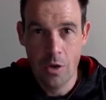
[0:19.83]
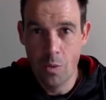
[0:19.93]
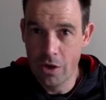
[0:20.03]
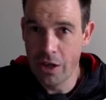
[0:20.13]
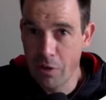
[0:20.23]

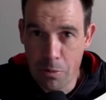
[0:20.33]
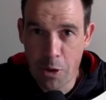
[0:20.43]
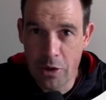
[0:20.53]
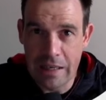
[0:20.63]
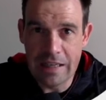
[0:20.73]
working
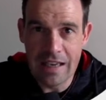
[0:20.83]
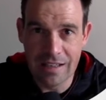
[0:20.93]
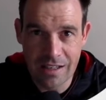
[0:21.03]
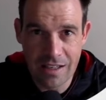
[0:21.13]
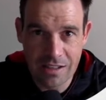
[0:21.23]
remotely
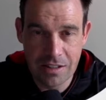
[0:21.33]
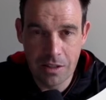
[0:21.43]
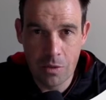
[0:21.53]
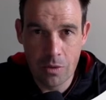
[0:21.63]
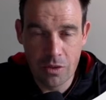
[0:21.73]
and
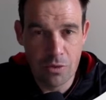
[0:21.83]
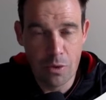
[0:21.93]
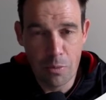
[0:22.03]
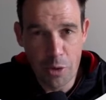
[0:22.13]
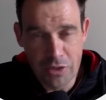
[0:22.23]
connecting with your
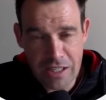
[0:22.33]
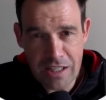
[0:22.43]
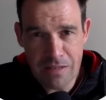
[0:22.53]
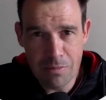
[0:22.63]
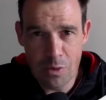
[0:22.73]
remote team